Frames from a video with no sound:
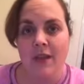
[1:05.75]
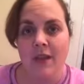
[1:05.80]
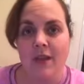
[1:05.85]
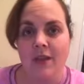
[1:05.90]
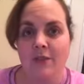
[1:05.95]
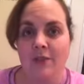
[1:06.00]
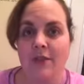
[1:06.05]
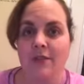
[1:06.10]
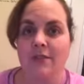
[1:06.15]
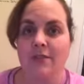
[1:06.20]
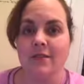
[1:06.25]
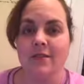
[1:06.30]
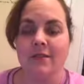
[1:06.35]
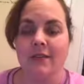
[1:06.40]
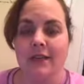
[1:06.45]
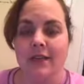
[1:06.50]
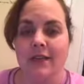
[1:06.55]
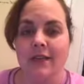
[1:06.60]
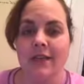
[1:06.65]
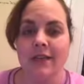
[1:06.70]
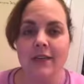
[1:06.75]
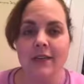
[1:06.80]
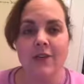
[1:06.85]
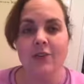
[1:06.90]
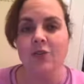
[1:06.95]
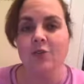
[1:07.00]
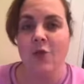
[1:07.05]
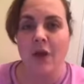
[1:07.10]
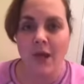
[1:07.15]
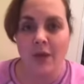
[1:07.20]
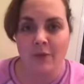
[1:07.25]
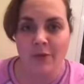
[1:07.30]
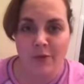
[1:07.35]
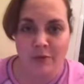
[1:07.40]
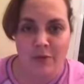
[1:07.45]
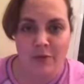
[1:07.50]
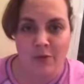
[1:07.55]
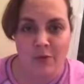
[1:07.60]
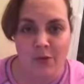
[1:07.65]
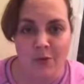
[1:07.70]
You get to intertwine with
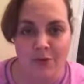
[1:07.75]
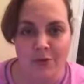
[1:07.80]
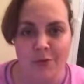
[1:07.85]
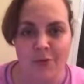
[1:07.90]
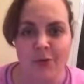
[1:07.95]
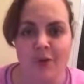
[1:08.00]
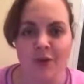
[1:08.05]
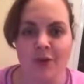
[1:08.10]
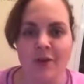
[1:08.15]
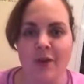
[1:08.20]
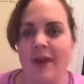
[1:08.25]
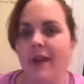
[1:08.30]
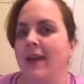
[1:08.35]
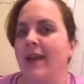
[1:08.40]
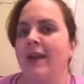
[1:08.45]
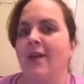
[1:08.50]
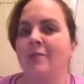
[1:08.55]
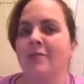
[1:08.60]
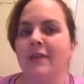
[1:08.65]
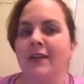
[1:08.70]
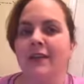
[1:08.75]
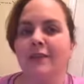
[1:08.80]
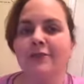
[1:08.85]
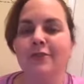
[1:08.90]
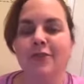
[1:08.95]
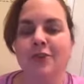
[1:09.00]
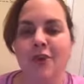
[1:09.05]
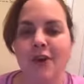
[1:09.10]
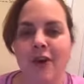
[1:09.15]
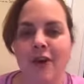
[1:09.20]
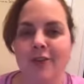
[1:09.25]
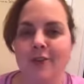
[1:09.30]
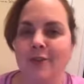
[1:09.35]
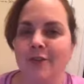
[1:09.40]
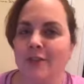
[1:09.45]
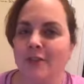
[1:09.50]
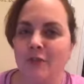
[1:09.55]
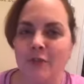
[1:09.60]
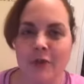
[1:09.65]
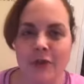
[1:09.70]
me more if you're here right now, but if you're not, you
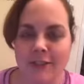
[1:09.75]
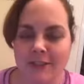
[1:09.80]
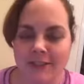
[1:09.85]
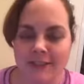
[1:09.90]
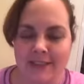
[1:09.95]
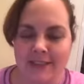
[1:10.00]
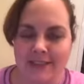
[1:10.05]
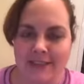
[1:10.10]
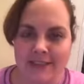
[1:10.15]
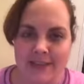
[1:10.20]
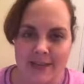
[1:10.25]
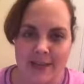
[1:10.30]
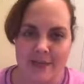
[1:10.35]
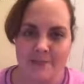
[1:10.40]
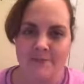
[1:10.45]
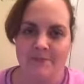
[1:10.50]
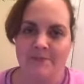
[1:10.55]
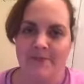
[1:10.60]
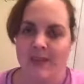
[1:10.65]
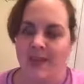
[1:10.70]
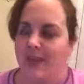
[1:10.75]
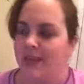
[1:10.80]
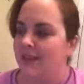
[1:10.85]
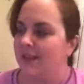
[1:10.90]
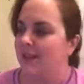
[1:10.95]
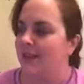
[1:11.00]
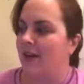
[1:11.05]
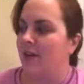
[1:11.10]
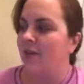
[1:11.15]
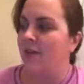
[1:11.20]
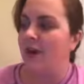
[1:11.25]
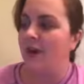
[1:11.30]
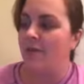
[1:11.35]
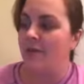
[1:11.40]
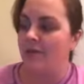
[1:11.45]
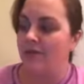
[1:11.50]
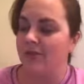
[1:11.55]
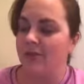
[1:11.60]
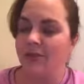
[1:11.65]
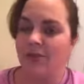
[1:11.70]
get to watch it anytime. So I'm
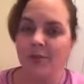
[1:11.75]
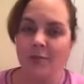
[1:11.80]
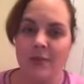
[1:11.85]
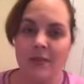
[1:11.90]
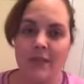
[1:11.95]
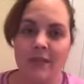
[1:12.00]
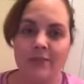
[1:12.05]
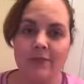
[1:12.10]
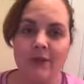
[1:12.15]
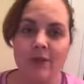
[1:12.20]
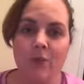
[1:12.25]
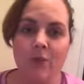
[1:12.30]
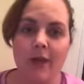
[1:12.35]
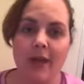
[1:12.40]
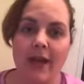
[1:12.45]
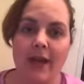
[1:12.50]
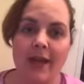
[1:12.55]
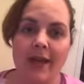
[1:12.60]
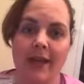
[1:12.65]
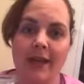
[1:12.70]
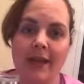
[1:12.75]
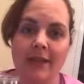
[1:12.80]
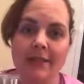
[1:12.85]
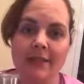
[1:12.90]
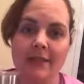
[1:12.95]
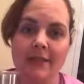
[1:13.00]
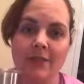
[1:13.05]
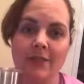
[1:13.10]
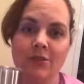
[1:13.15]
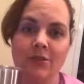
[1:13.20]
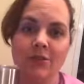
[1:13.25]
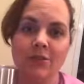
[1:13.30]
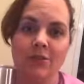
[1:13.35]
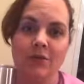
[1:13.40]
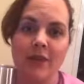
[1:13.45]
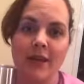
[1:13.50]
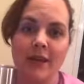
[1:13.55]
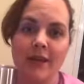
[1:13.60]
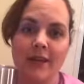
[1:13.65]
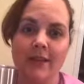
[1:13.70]
also going to be giving away, as I told you,
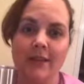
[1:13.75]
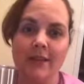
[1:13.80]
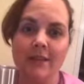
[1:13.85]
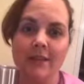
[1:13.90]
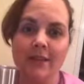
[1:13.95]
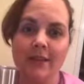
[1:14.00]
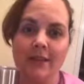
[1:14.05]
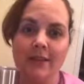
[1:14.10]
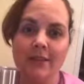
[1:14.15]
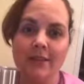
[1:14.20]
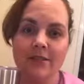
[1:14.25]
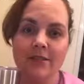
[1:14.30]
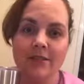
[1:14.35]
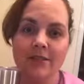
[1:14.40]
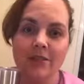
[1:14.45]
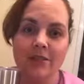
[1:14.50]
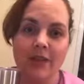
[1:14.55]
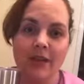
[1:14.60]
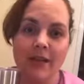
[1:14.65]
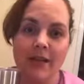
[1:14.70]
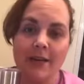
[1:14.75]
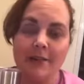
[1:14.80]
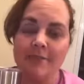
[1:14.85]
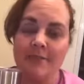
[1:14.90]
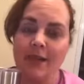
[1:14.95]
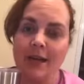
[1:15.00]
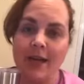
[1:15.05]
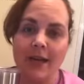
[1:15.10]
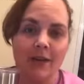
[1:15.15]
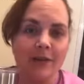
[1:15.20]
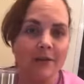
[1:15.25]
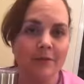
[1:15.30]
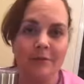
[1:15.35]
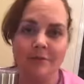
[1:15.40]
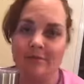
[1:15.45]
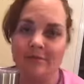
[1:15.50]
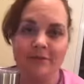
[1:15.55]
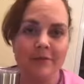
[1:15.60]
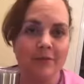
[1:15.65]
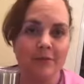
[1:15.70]
a stainless steel cup.
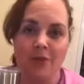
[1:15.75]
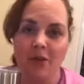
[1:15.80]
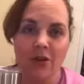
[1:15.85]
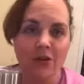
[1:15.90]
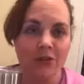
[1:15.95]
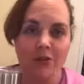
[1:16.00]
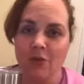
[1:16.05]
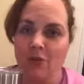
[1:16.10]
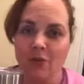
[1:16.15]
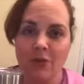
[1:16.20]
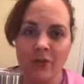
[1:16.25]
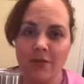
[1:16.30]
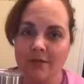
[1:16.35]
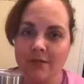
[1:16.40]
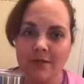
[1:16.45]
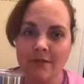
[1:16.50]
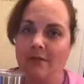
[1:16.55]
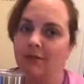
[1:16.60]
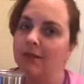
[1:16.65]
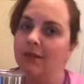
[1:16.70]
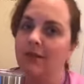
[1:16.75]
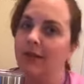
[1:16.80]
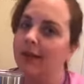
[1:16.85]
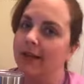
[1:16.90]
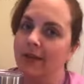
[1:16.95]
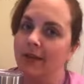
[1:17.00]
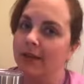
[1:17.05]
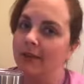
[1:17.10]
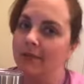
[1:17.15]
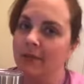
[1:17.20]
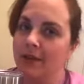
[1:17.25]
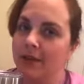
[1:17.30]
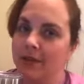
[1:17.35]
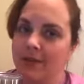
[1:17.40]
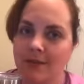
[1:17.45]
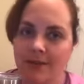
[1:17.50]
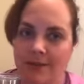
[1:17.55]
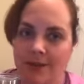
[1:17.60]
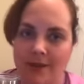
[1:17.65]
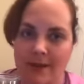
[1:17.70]
I'm not sure what it's going to look like yet
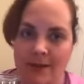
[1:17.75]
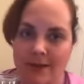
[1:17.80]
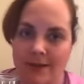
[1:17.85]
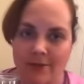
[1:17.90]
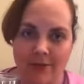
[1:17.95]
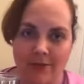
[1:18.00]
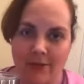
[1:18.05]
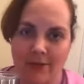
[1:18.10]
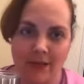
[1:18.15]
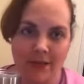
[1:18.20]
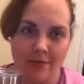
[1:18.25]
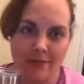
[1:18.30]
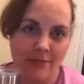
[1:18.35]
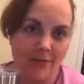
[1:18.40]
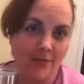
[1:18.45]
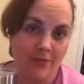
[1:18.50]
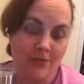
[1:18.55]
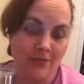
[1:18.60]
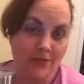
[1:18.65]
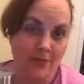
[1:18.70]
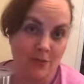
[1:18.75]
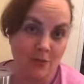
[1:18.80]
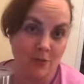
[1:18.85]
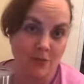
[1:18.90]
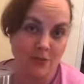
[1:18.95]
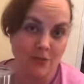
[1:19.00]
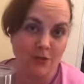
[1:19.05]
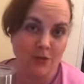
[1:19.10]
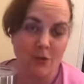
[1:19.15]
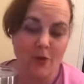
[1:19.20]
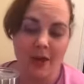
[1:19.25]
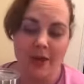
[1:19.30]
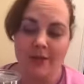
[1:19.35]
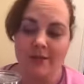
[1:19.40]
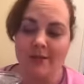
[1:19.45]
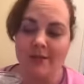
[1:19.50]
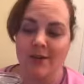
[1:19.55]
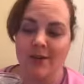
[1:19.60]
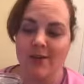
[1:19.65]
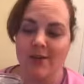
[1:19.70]
because I never can find the same ones
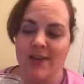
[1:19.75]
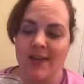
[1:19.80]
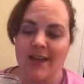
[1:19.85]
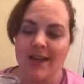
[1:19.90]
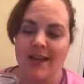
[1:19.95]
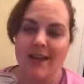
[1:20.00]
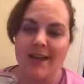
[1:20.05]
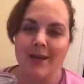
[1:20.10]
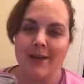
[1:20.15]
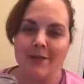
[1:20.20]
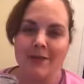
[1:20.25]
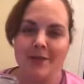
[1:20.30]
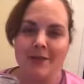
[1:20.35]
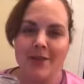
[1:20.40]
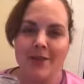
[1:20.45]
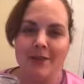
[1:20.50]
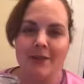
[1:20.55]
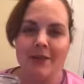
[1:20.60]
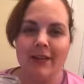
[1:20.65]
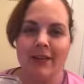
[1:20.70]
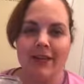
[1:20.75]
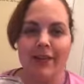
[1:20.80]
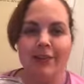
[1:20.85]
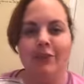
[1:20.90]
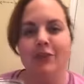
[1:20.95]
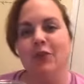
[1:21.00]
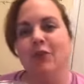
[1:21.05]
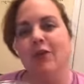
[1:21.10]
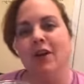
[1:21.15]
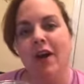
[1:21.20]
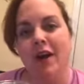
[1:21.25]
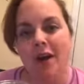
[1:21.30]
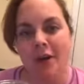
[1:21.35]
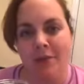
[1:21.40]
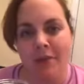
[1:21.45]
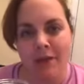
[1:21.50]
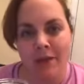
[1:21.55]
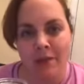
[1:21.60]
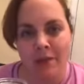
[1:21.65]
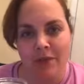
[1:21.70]
twice. So, but if you
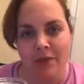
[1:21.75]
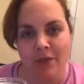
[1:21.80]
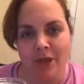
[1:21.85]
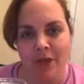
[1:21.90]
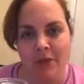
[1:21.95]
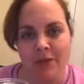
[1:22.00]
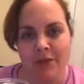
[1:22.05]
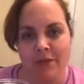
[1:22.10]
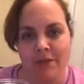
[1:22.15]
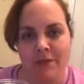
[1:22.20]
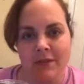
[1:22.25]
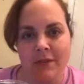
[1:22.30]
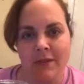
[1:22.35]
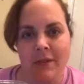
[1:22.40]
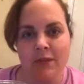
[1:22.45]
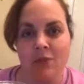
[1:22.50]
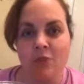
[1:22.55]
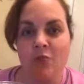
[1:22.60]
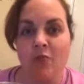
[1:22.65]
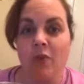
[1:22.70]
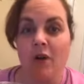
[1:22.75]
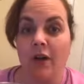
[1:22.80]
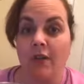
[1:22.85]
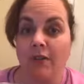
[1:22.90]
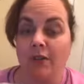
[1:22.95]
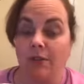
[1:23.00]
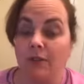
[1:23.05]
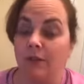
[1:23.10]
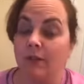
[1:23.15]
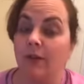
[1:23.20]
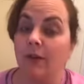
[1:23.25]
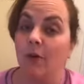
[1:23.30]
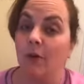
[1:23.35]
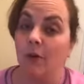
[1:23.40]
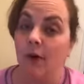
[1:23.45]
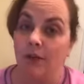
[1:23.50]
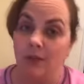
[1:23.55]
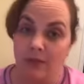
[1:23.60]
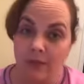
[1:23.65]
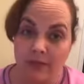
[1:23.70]
comment below something that you watched, you got to
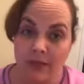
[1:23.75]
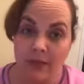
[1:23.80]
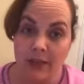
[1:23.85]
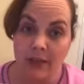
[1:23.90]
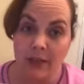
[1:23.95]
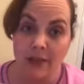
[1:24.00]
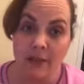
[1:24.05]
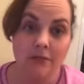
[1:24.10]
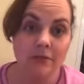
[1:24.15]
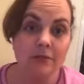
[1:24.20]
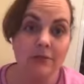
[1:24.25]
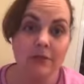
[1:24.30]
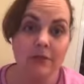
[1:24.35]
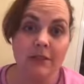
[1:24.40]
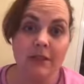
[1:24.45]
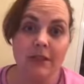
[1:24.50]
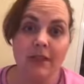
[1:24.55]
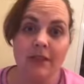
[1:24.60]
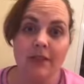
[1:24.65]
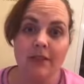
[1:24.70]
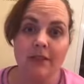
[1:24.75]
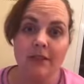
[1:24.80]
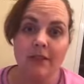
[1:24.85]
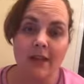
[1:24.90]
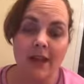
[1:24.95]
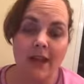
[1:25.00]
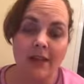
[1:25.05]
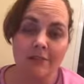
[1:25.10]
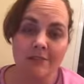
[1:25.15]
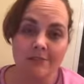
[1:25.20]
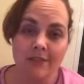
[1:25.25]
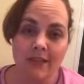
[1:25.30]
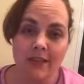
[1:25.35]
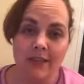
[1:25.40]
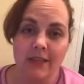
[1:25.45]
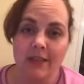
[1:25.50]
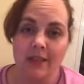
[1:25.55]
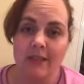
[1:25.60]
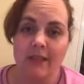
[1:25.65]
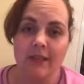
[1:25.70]
watch the video, the live
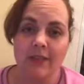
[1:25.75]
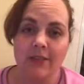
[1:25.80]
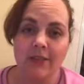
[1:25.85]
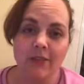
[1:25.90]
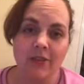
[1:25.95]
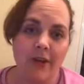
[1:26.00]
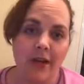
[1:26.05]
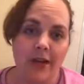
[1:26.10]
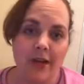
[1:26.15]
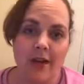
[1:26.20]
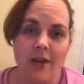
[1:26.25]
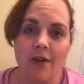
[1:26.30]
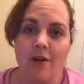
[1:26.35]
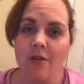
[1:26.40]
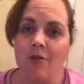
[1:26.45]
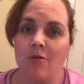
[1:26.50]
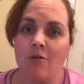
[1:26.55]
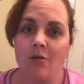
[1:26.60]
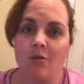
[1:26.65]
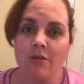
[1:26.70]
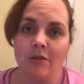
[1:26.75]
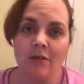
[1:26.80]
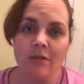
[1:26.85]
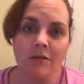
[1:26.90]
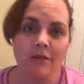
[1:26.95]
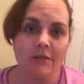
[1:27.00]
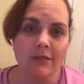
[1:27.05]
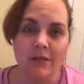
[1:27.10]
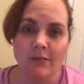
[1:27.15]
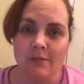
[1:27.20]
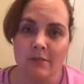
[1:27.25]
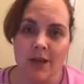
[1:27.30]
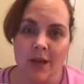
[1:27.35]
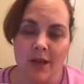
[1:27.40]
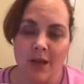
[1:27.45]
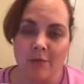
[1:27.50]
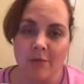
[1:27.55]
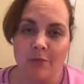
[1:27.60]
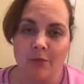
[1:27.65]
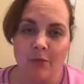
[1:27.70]
feed, either now or
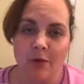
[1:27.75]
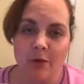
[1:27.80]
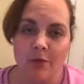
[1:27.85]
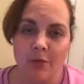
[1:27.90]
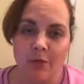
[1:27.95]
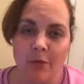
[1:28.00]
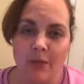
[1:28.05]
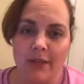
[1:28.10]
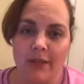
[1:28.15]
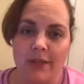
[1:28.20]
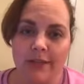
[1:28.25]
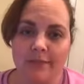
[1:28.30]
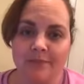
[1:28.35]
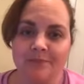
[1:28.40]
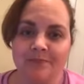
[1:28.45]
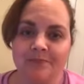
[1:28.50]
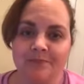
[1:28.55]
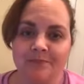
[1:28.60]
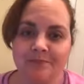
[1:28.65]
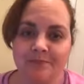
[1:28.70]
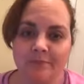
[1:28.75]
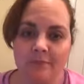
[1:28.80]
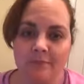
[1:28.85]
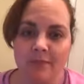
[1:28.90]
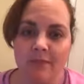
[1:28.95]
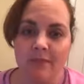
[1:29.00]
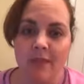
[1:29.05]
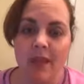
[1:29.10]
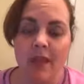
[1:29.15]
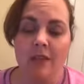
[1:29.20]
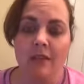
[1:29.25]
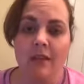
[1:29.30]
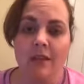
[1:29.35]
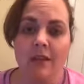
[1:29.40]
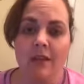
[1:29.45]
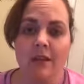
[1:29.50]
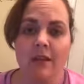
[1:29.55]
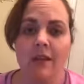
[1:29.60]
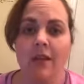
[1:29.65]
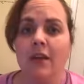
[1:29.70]
sometime throughout the weekend.
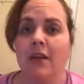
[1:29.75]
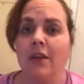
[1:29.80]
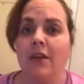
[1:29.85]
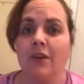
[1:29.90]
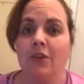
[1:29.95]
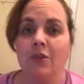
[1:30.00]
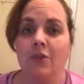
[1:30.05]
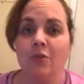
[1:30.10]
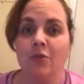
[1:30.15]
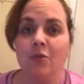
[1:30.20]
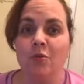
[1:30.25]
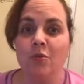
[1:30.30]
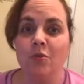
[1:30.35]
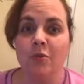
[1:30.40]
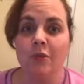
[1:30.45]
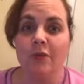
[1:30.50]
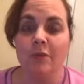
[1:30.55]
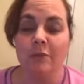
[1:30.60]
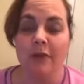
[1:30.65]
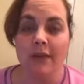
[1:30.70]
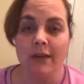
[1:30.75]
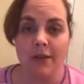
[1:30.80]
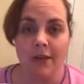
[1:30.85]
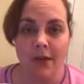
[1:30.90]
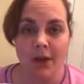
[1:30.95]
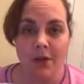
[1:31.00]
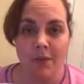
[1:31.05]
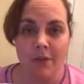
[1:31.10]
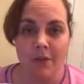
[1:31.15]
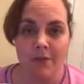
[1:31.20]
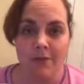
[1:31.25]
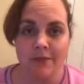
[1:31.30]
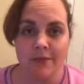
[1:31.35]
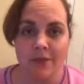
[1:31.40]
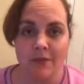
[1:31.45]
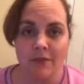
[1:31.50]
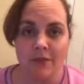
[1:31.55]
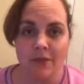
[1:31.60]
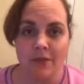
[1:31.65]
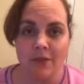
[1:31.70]
Then you will make a comment of
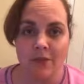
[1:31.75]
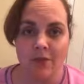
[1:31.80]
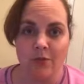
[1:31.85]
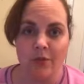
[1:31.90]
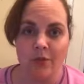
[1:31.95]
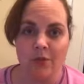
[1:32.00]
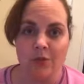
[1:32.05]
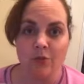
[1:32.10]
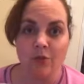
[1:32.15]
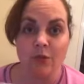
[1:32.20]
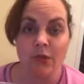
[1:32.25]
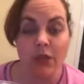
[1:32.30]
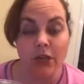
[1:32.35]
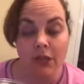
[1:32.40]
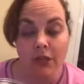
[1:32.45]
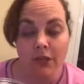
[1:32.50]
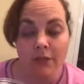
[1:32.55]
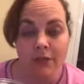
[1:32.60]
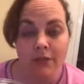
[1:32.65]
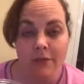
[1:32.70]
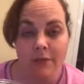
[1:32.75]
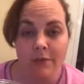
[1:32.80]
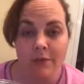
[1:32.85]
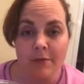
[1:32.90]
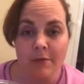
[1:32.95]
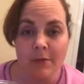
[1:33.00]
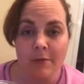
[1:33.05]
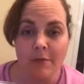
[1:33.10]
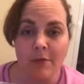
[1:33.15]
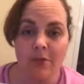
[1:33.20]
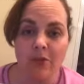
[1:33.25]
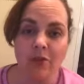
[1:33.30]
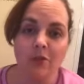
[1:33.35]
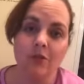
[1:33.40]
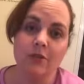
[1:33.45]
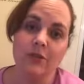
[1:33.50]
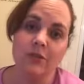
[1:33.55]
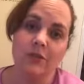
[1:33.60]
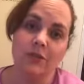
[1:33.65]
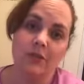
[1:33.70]
something new that you've learned, something maybe you're
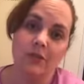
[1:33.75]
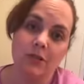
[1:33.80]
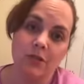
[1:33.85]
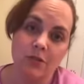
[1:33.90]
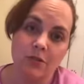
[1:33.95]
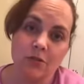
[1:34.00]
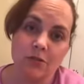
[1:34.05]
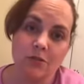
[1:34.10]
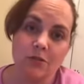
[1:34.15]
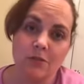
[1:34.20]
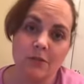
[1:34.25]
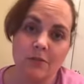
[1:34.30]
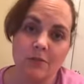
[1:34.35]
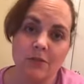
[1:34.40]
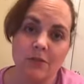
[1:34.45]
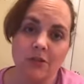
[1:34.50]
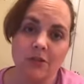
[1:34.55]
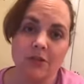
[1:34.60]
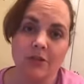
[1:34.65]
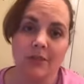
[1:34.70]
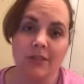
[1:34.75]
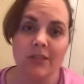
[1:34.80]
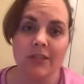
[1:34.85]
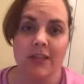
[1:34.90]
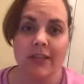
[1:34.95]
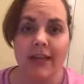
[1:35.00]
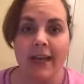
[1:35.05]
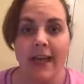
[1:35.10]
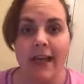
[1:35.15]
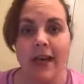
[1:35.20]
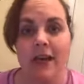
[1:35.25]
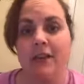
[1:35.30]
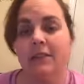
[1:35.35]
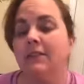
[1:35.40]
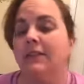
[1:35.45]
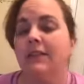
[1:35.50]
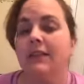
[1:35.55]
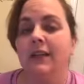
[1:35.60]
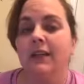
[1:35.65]
going to use, something you're going to check out.